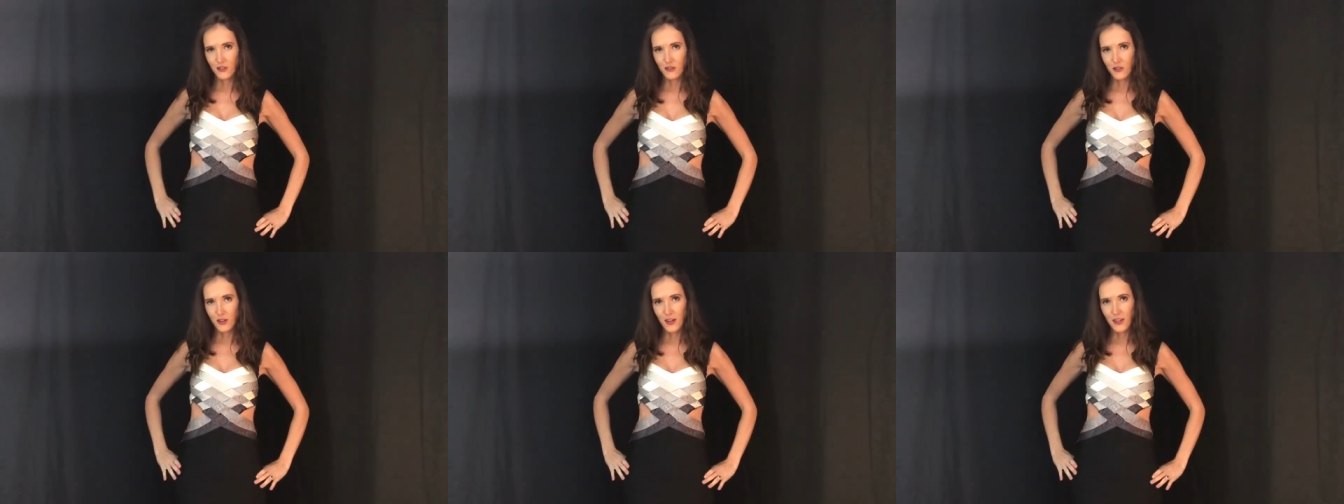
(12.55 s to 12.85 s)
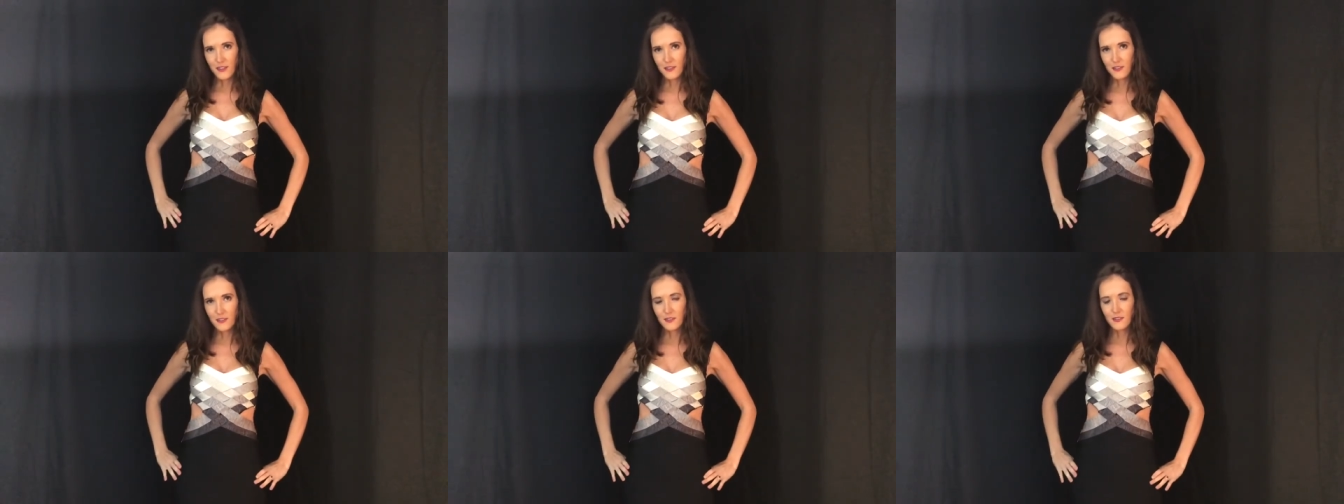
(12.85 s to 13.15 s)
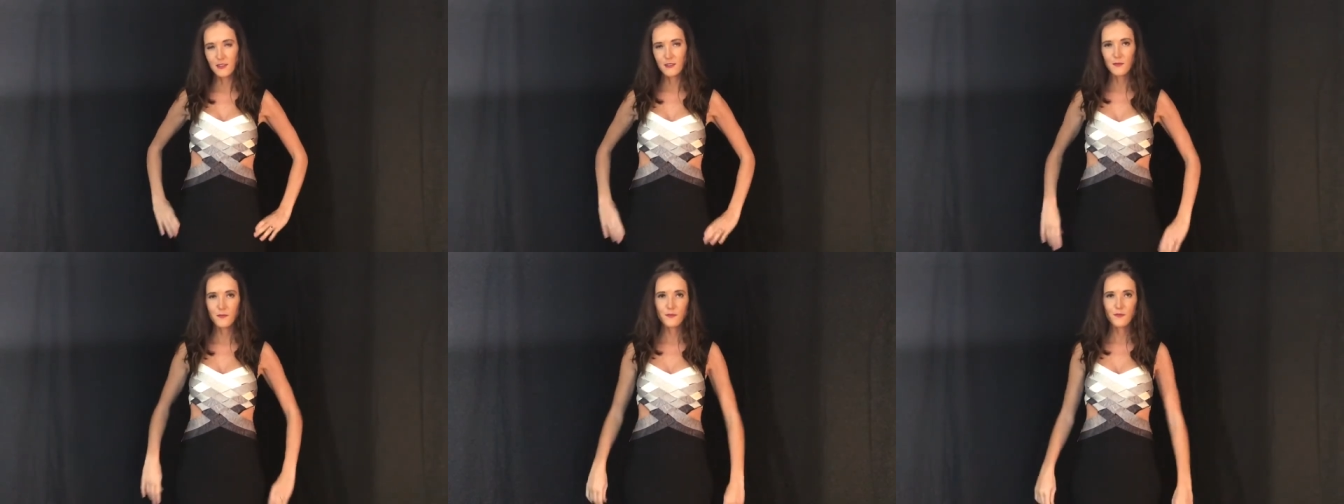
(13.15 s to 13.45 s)

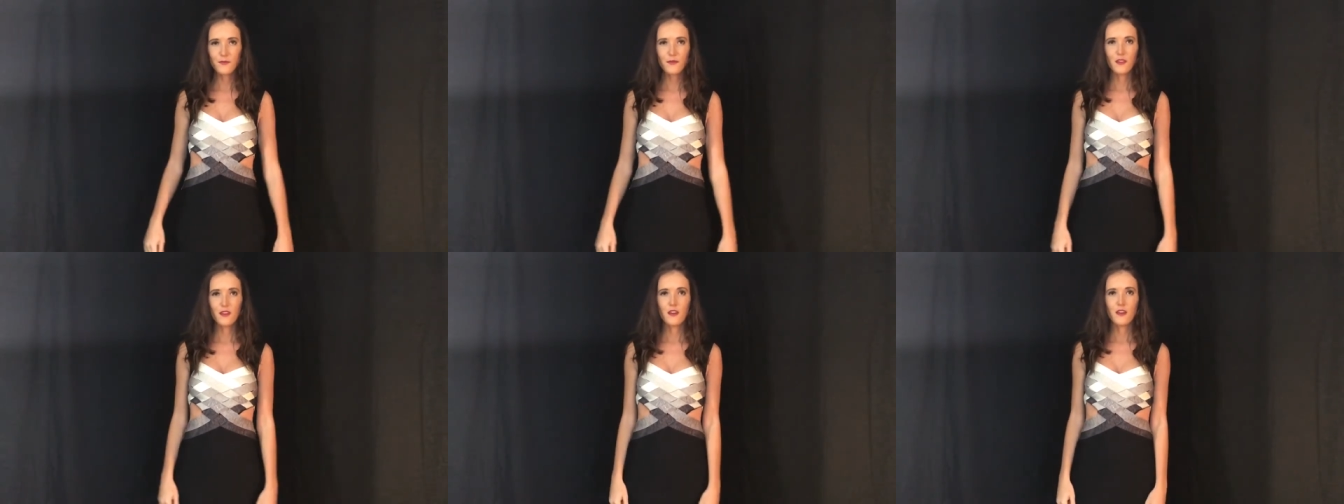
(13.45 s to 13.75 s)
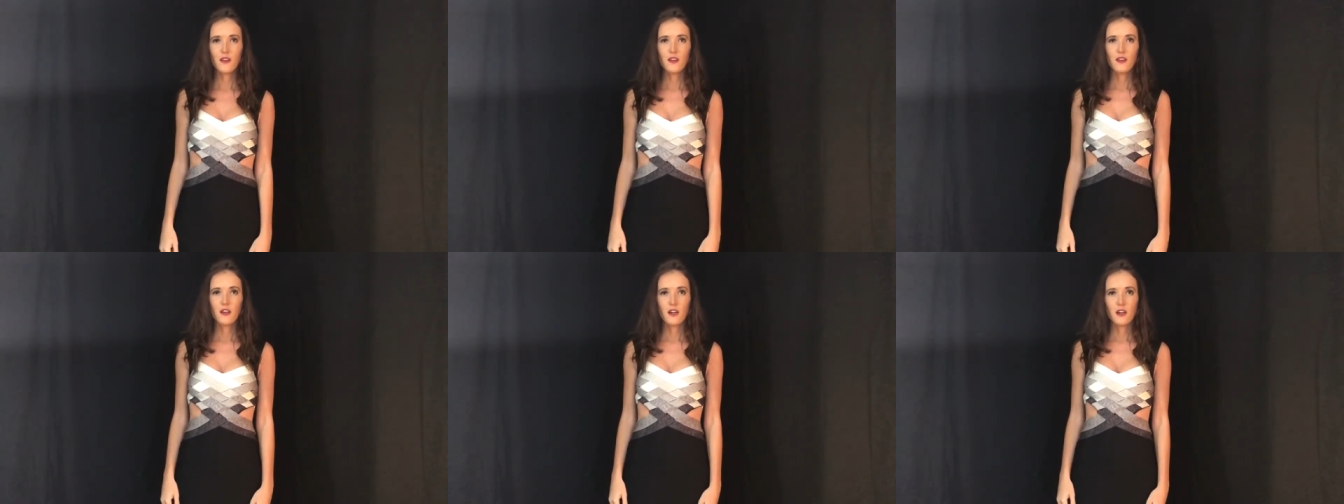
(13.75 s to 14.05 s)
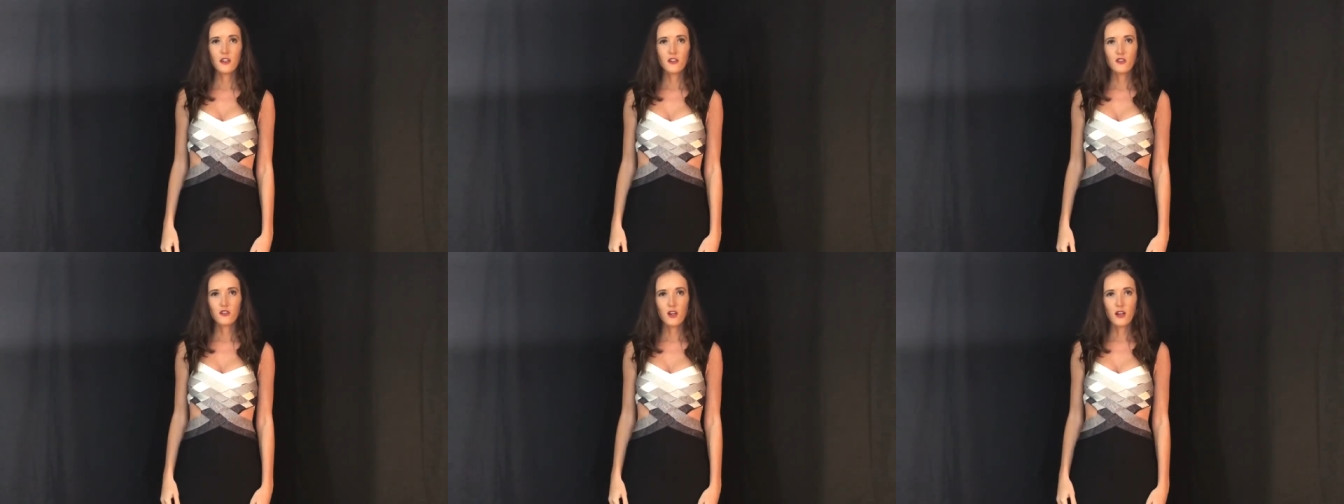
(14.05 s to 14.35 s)
dress,
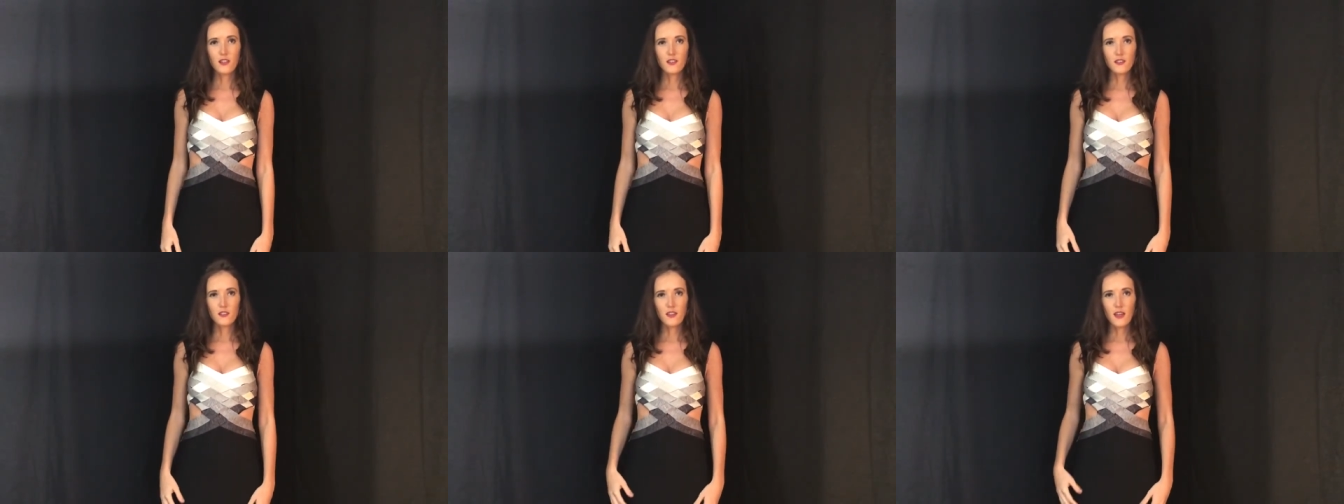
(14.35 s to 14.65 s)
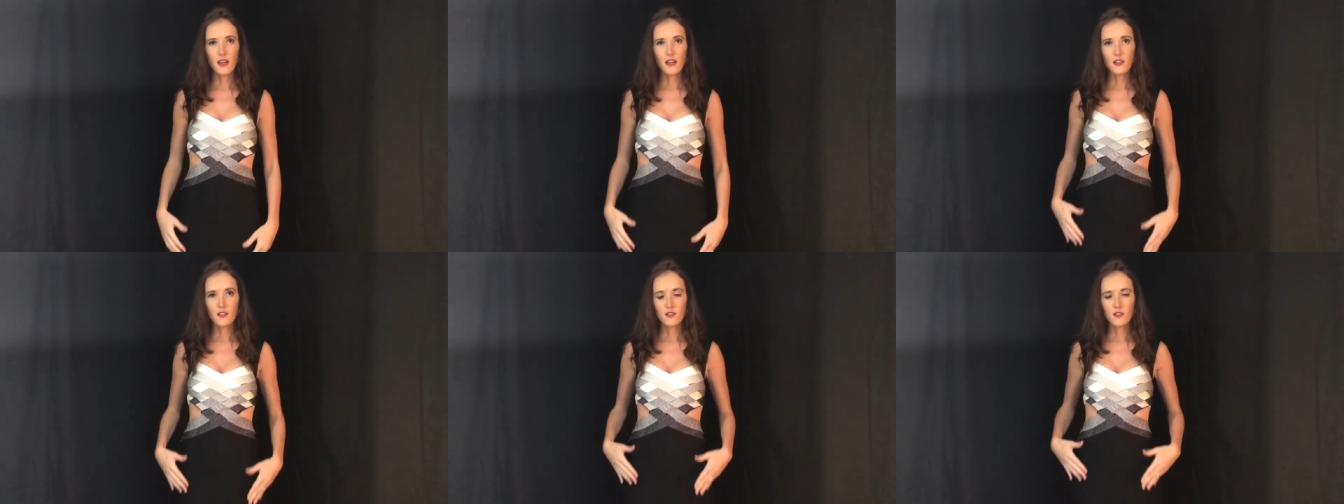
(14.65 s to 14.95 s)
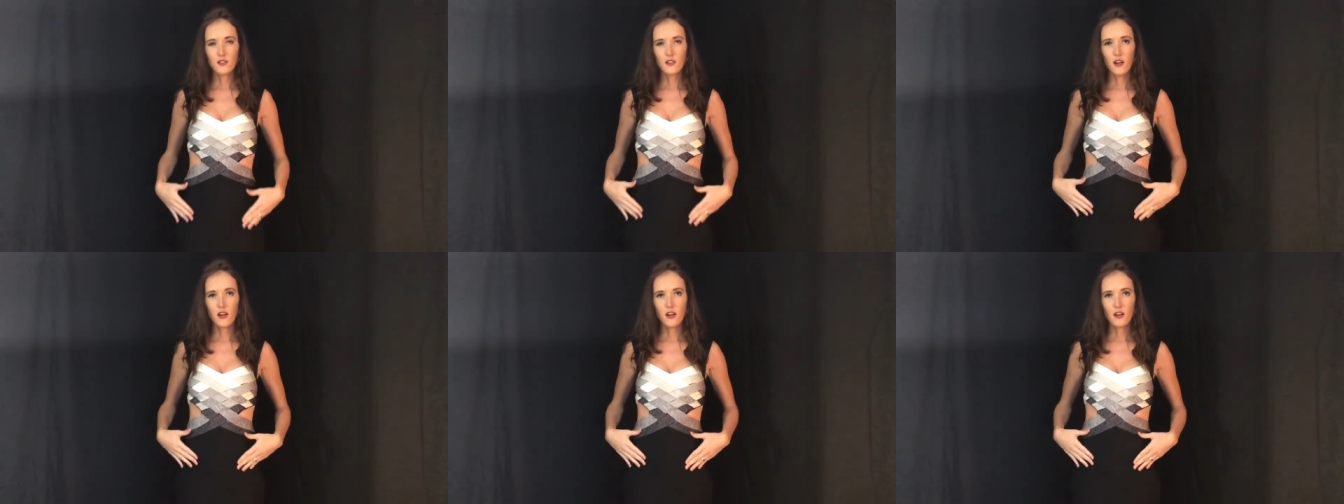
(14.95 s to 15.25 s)
a dress that
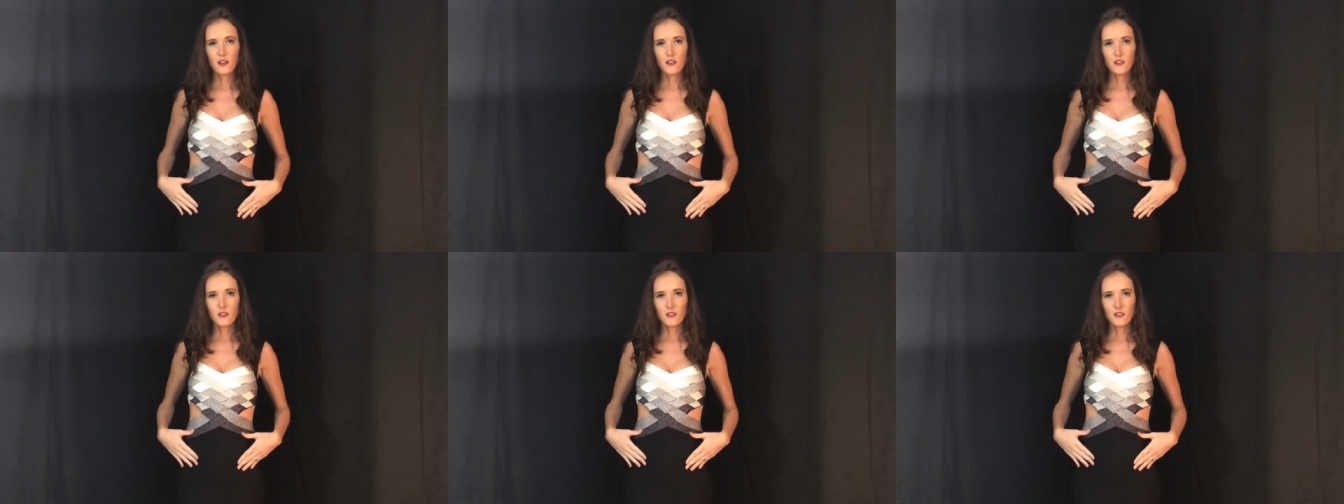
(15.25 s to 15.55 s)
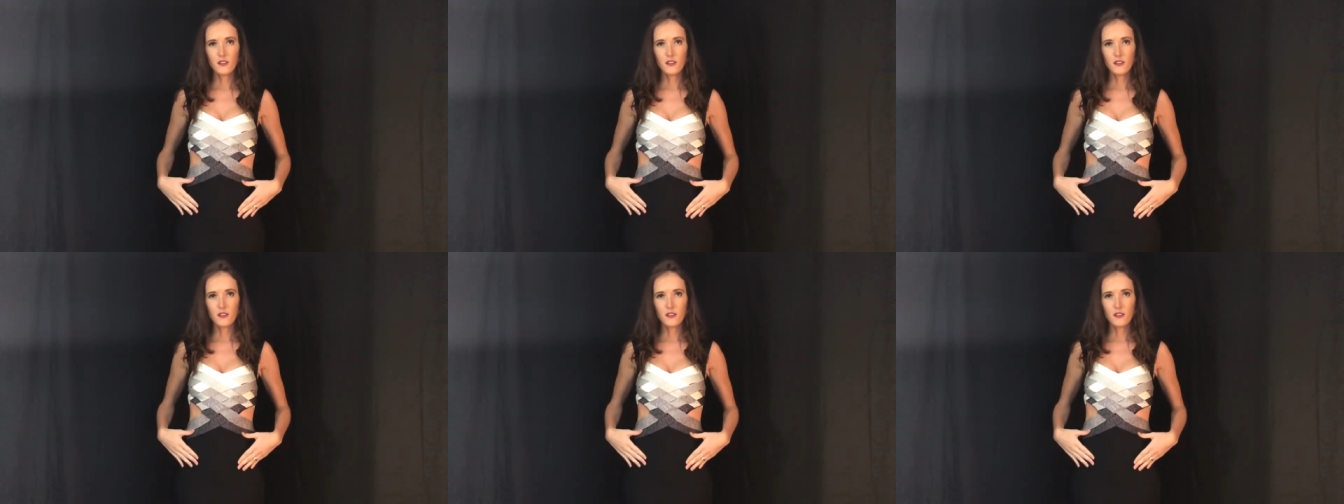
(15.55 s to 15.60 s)
is not